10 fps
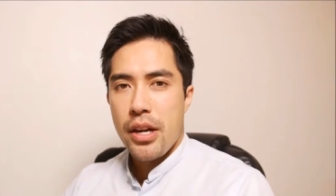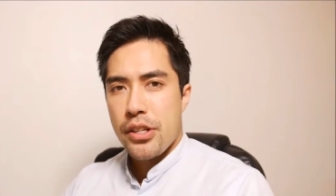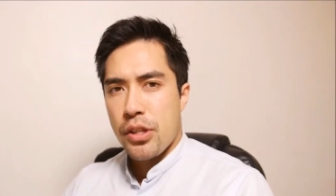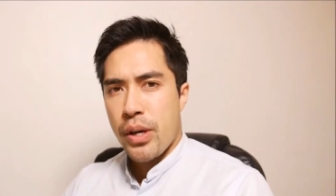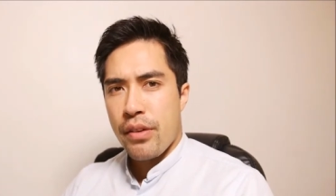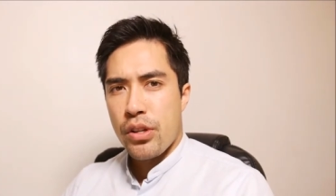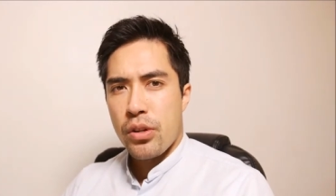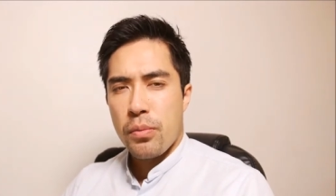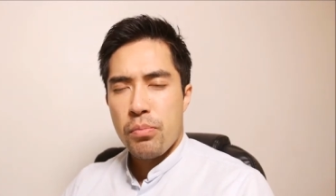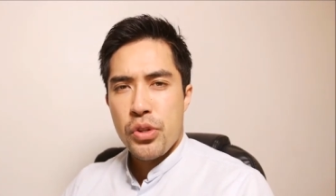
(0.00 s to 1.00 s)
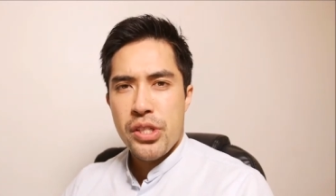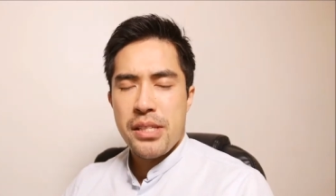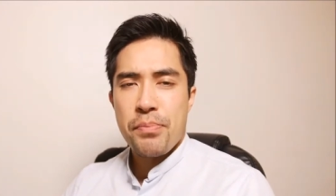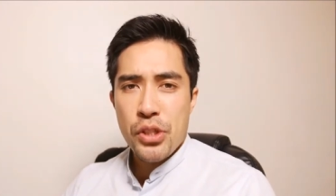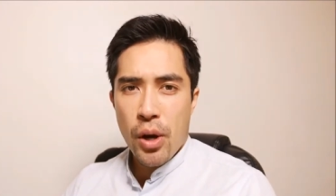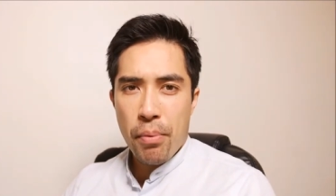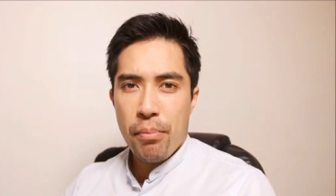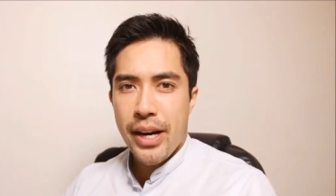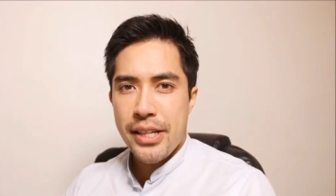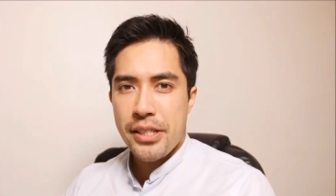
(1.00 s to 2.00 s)
So whenever your immune system is
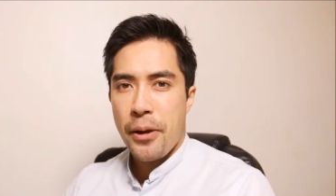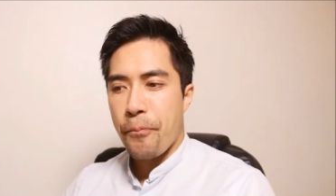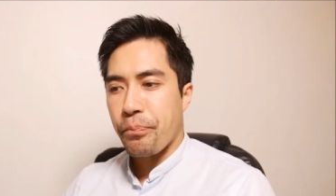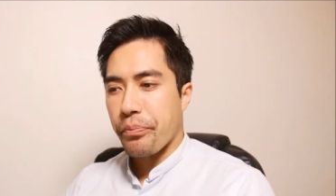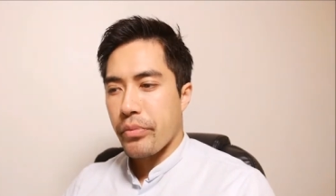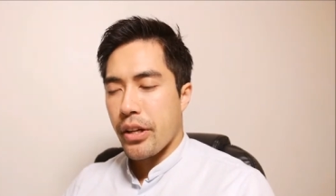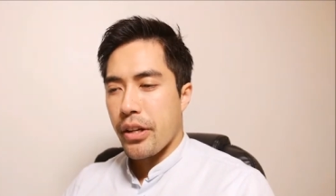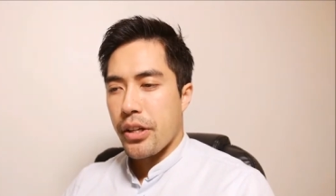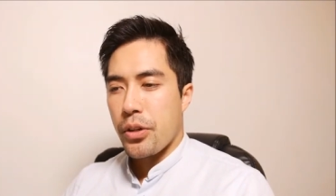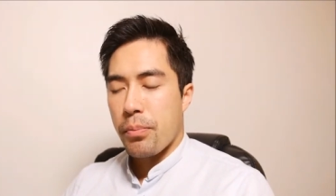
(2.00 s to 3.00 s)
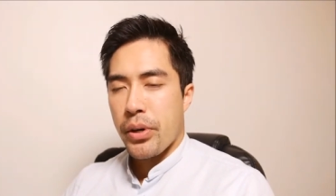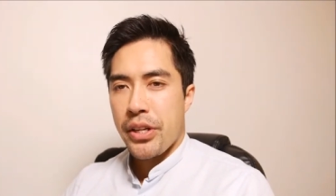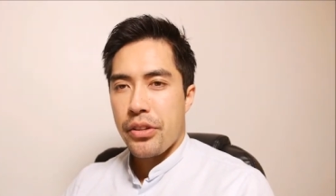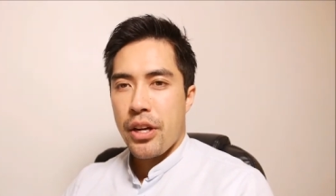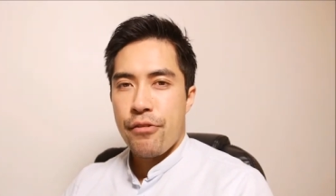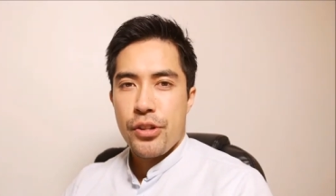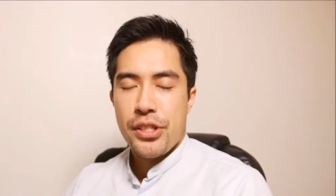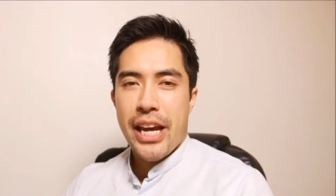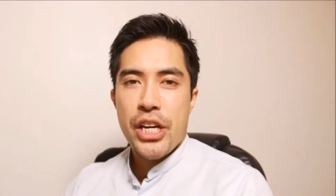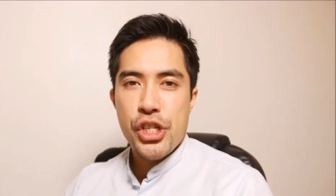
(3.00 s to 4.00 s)
compromised, your body
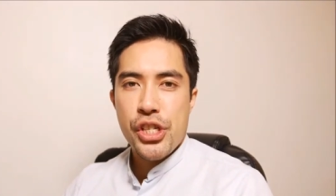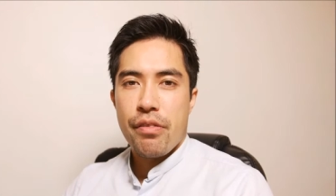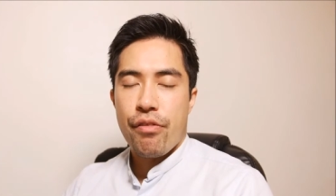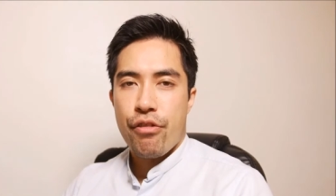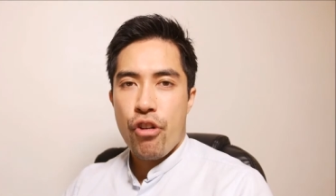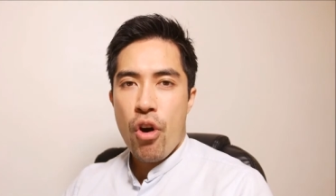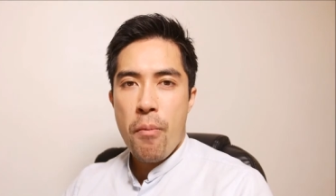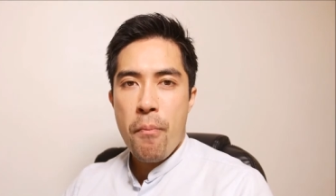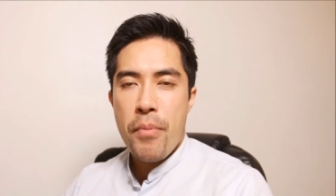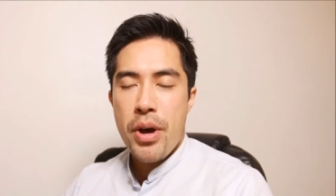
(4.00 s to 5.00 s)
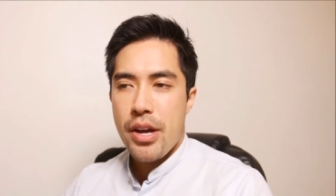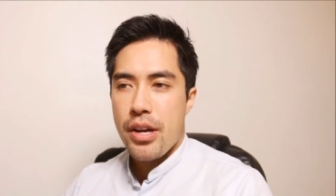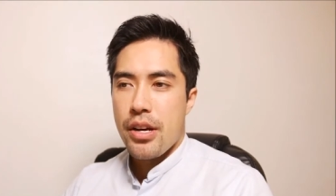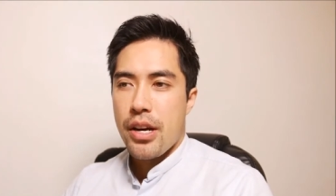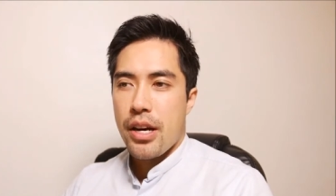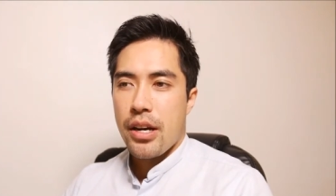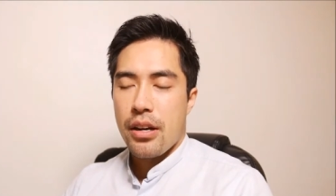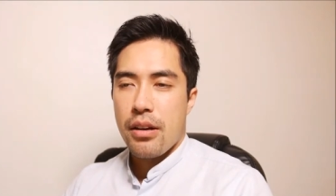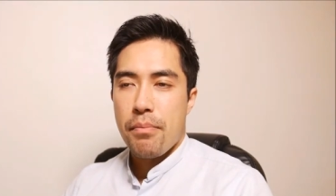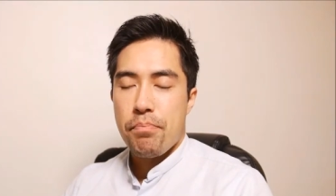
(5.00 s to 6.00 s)
diverts energy from
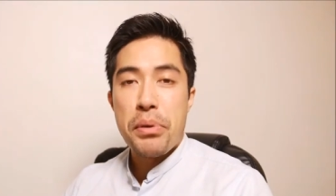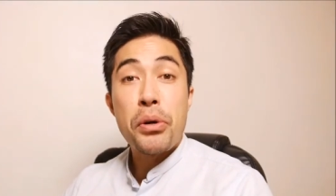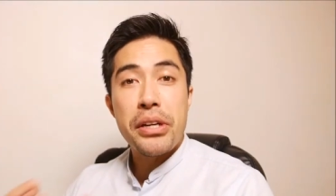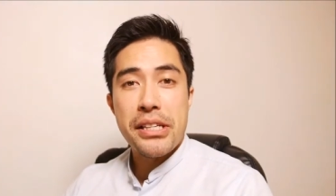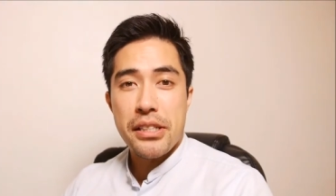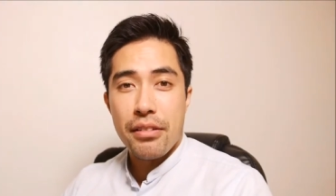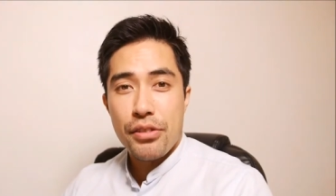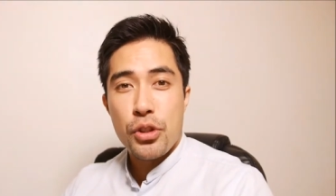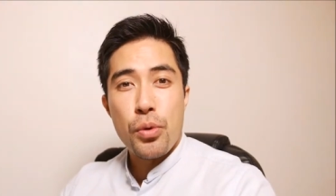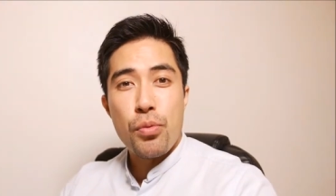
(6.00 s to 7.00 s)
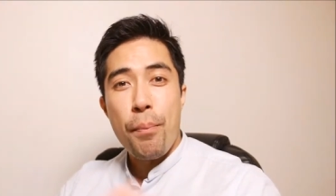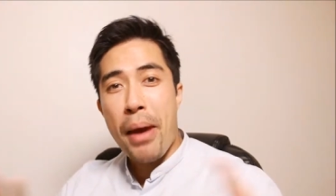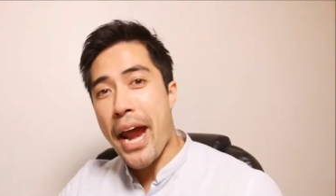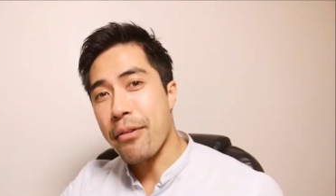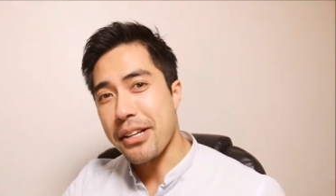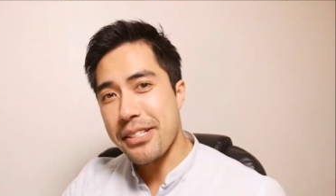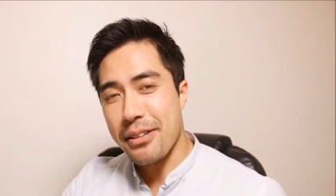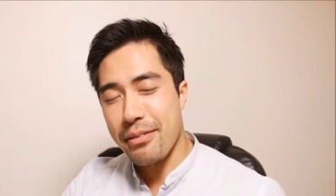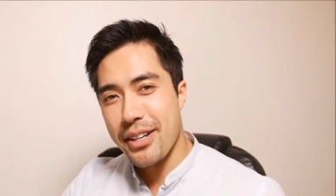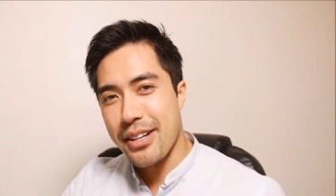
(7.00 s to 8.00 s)
uh, building itself to repairing
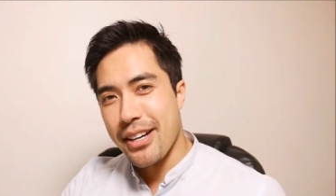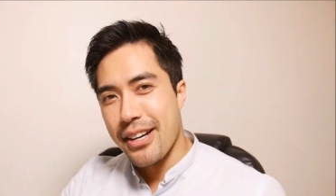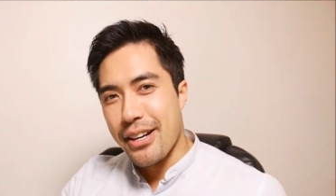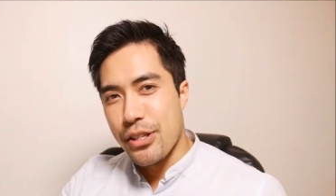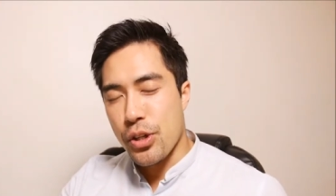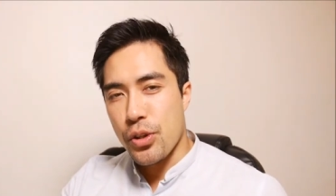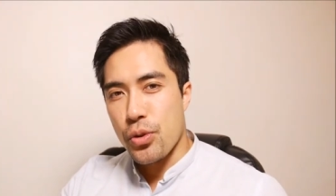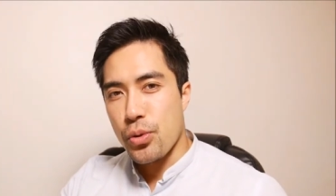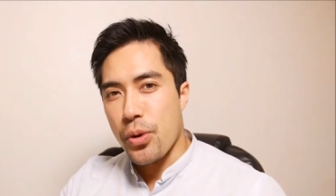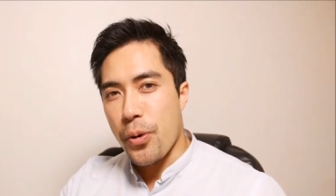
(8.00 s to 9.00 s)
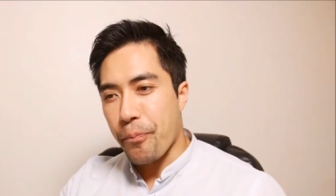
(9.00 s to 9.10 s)
itself. So